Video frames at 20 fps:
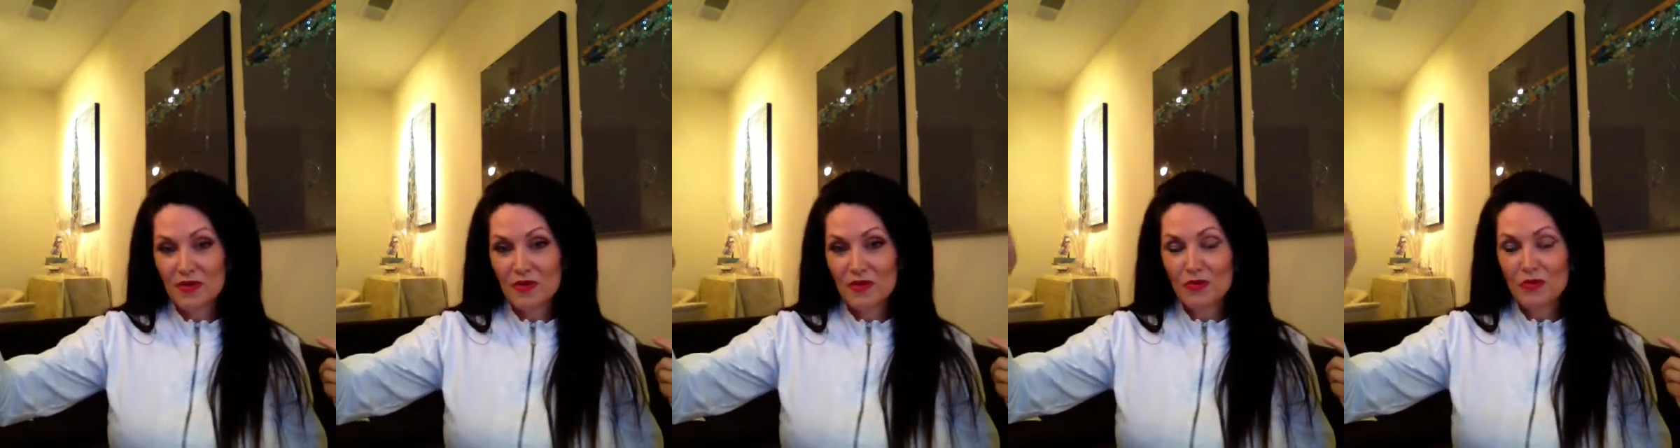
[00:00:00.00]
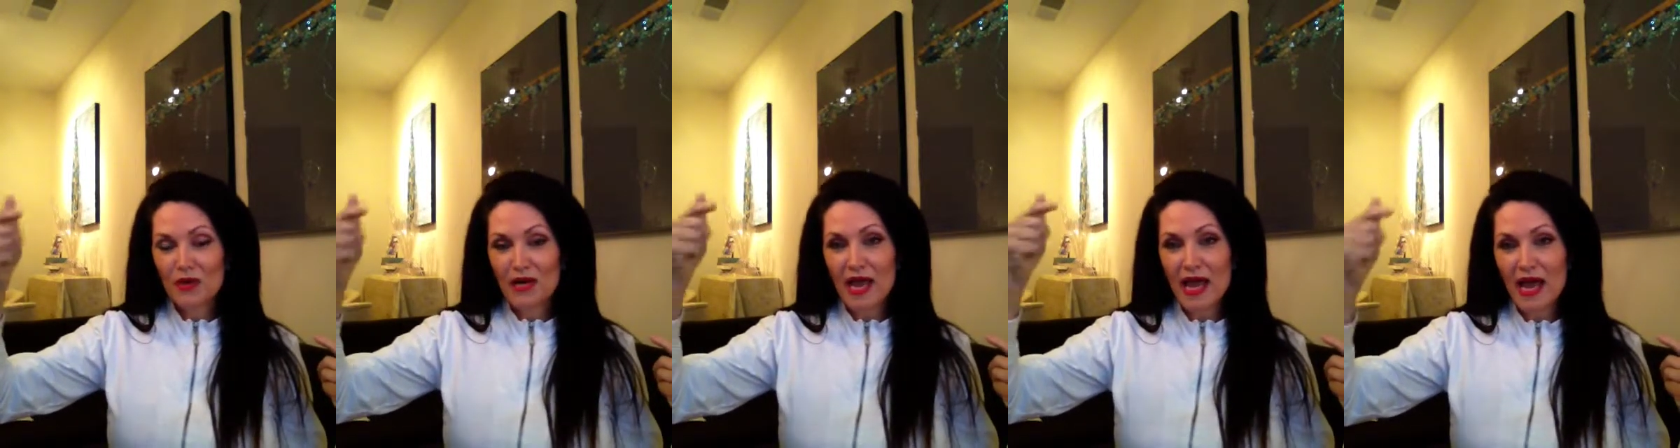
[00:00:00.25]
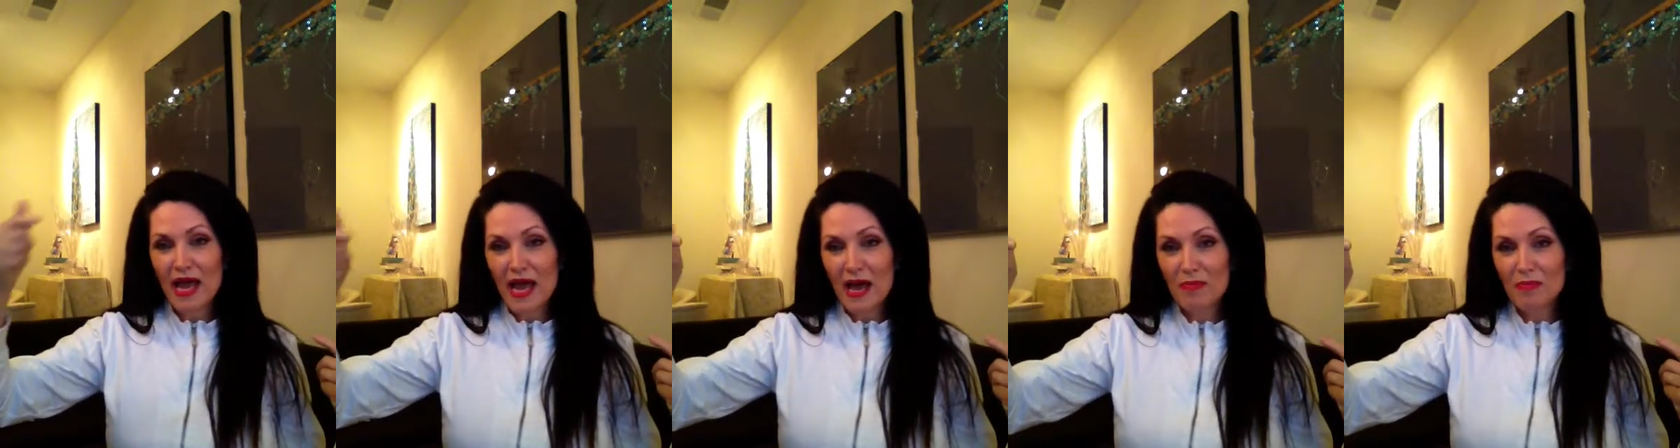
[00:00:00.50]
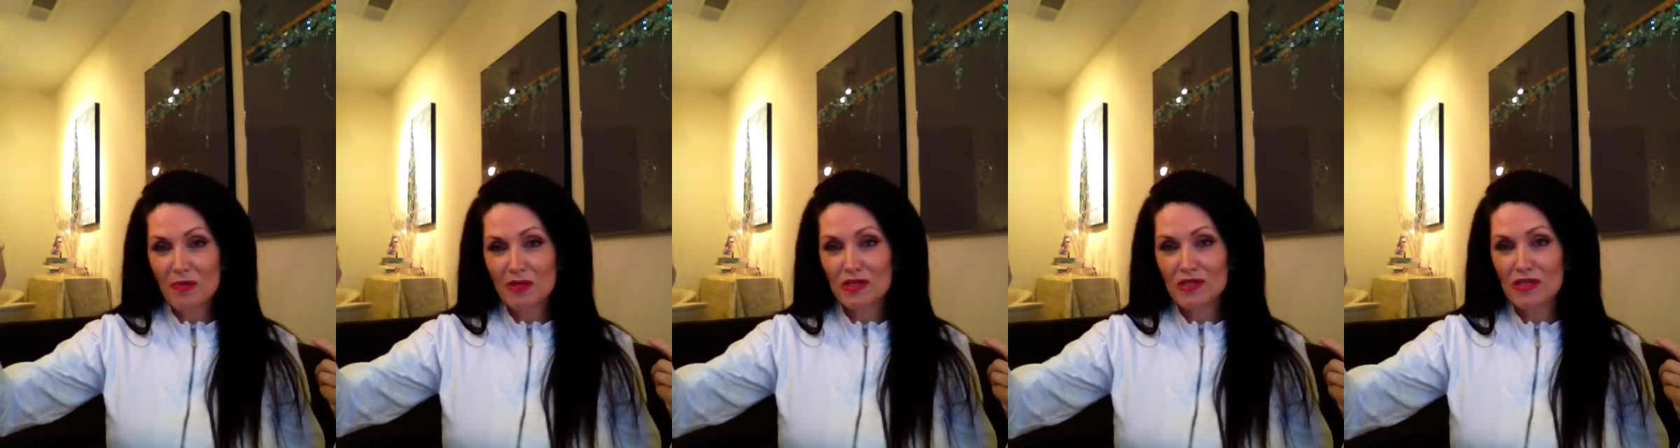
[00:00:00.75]
what
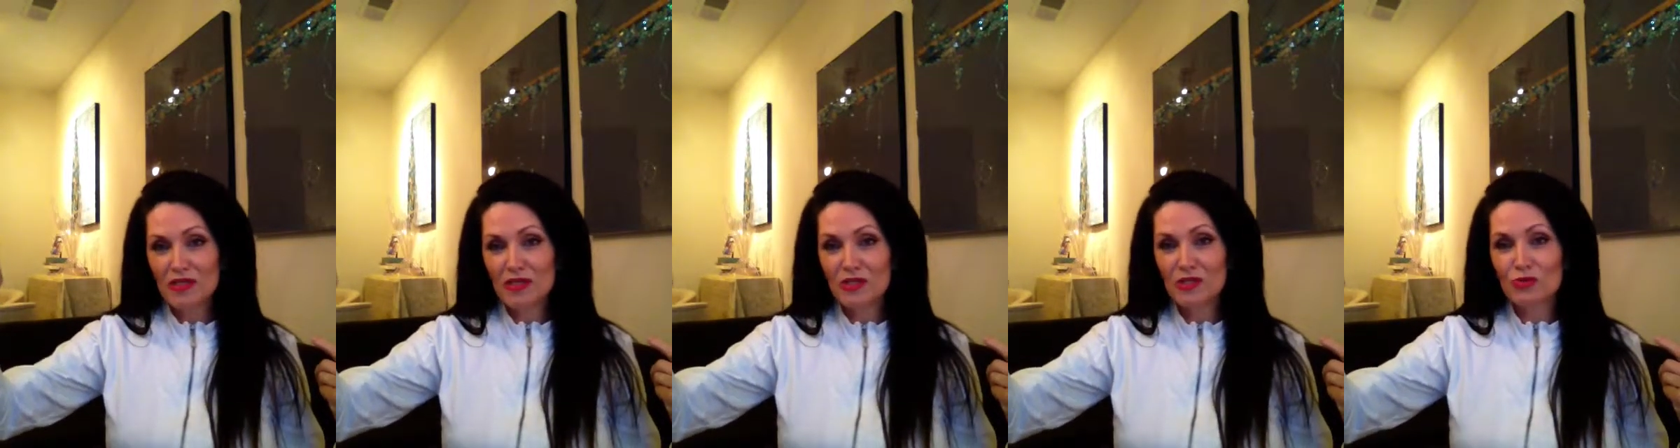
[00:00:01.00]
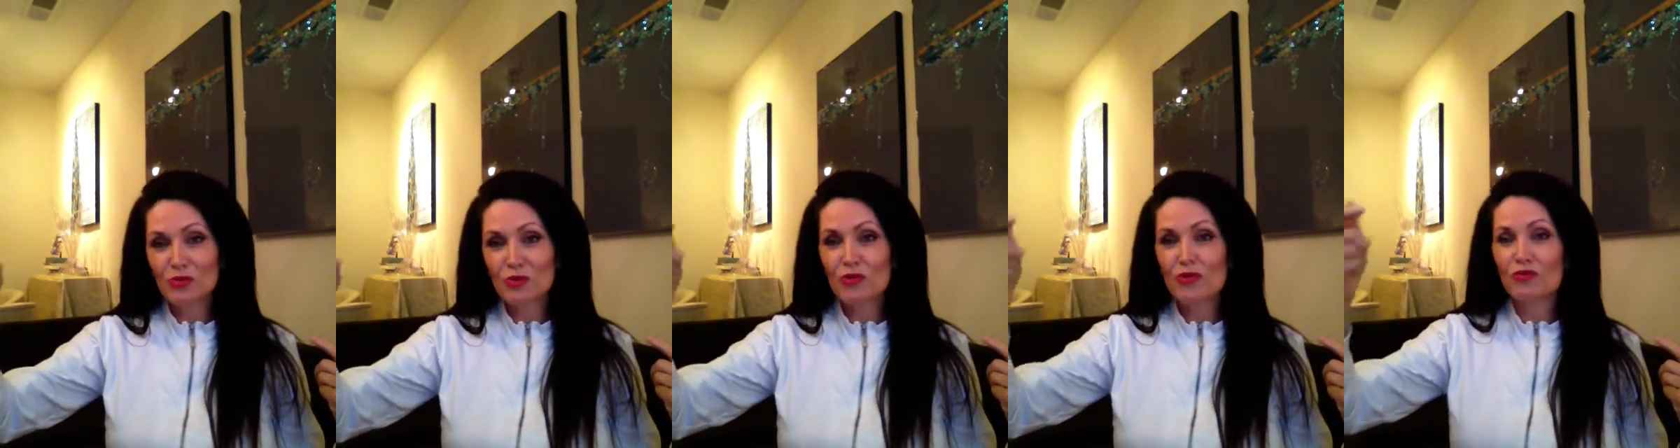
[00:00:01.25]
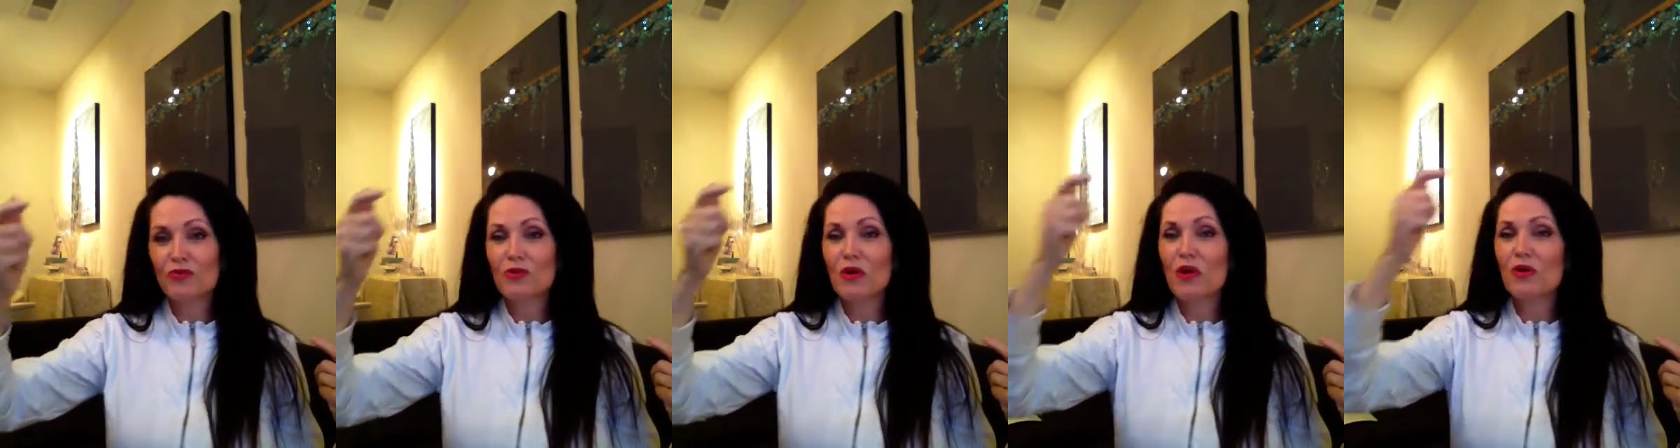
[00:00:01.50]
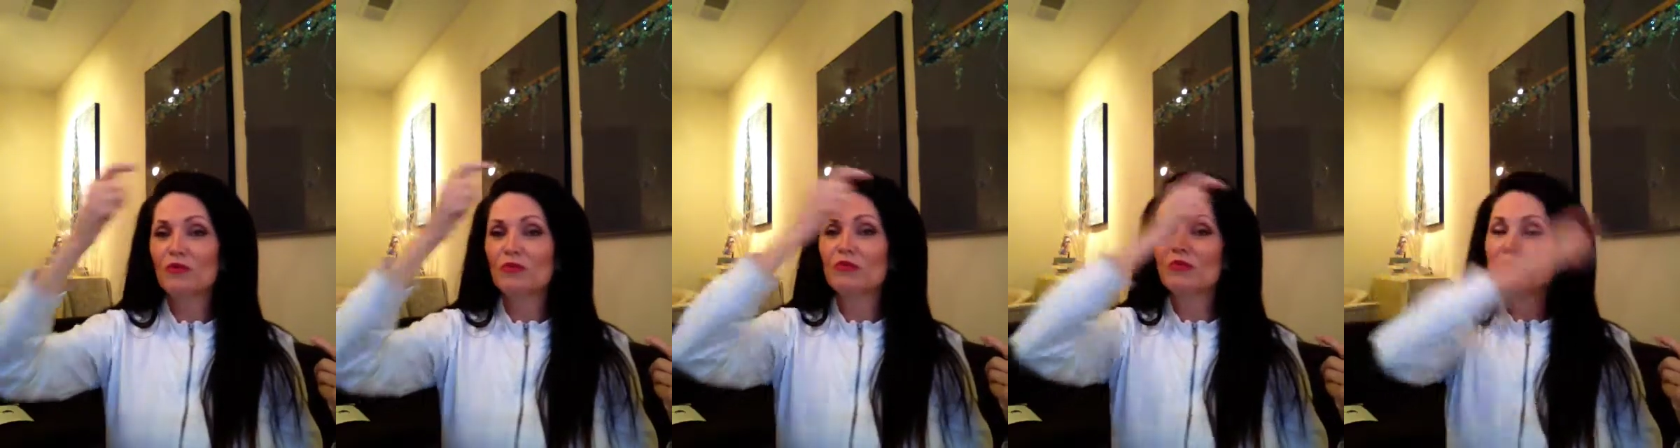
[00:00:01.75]
happens is we're
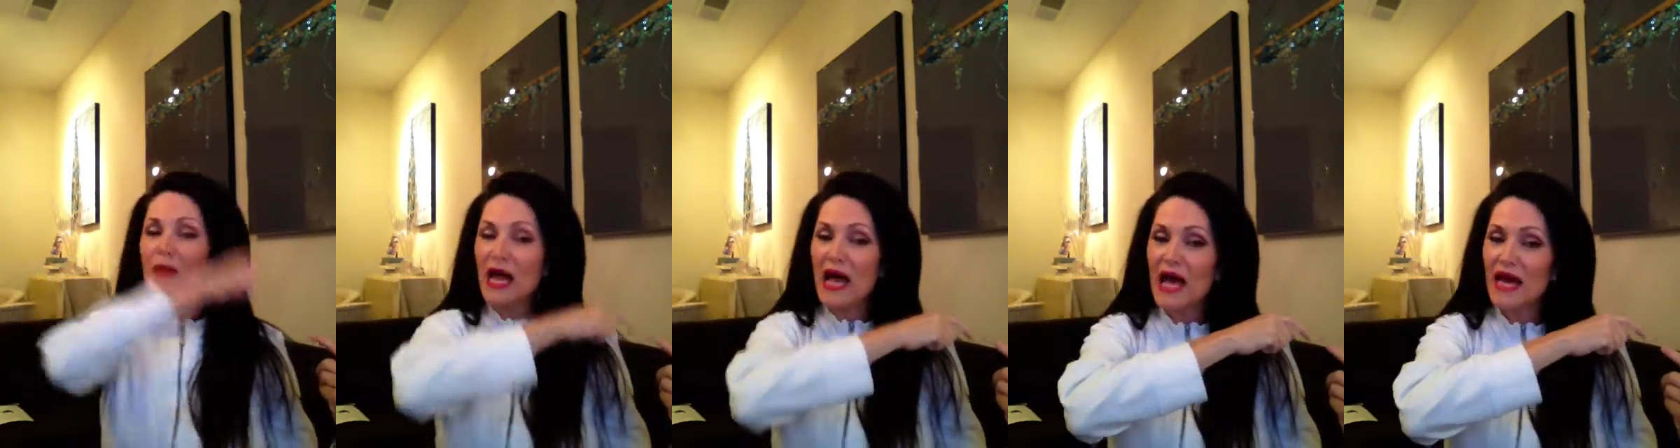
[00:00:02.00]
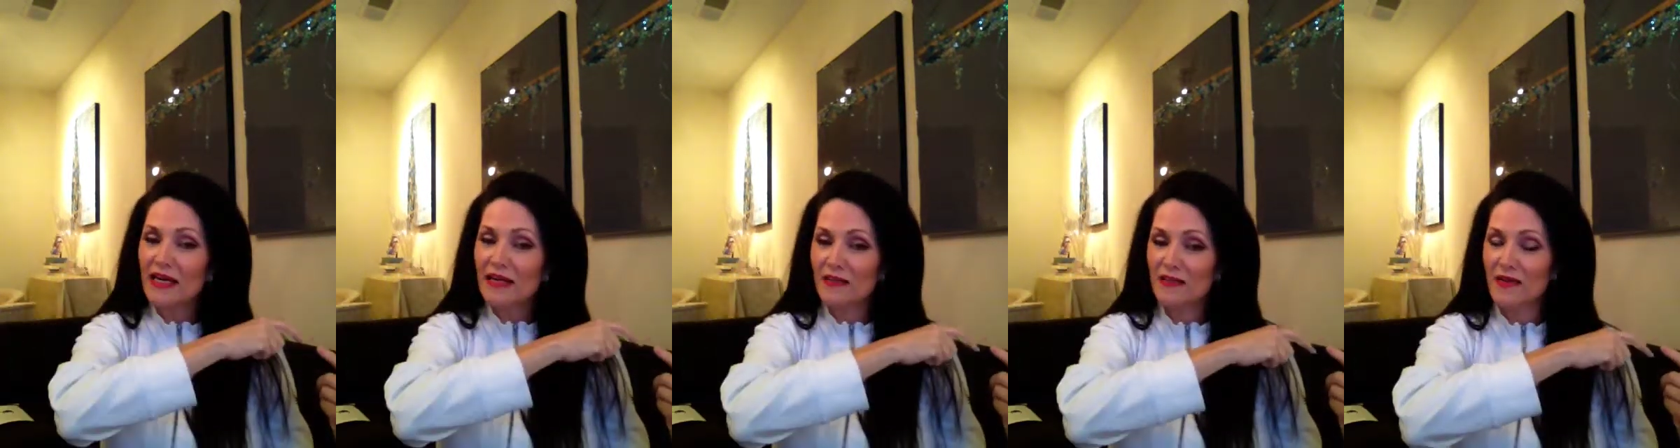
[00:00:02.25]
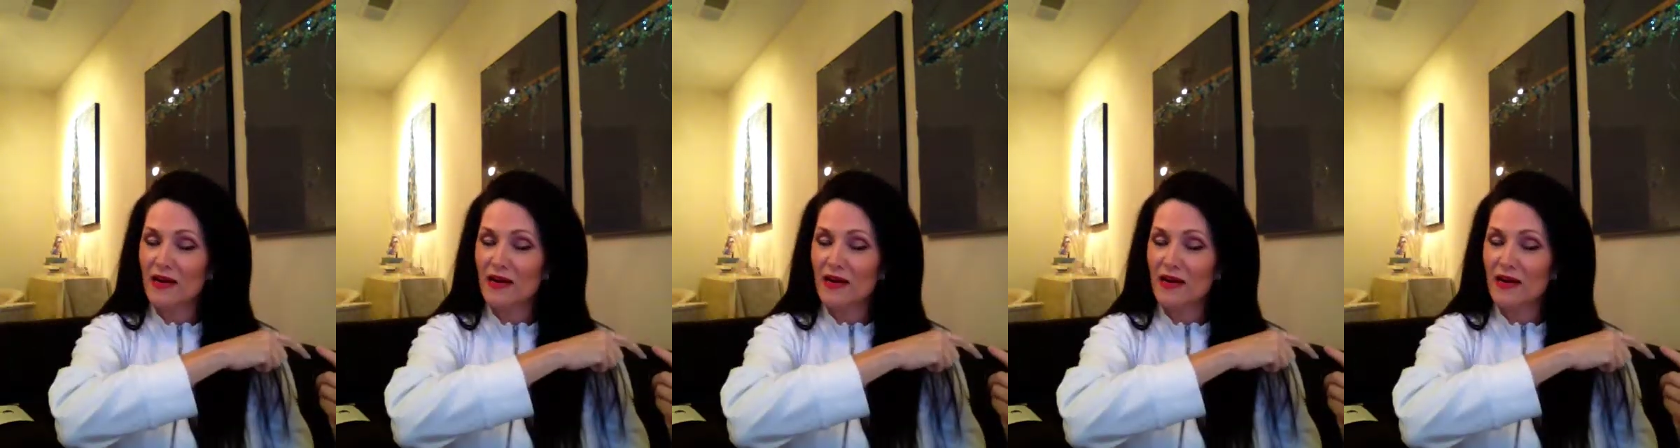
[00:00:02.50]
thrown back